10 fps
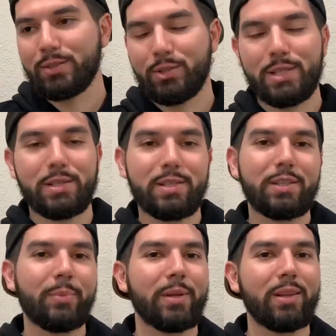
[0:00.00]
So this
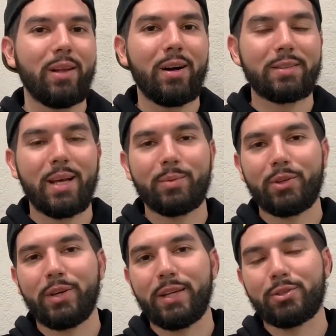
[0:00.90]
list took me a long time to
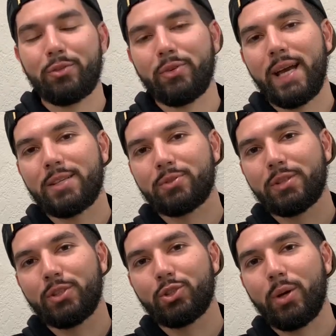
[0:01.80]
create, so if you guys
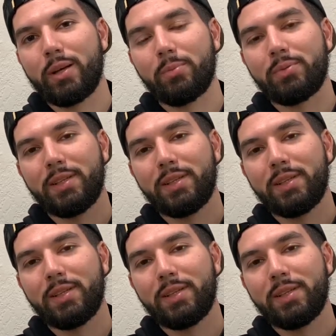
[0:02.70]
really enjoyed it,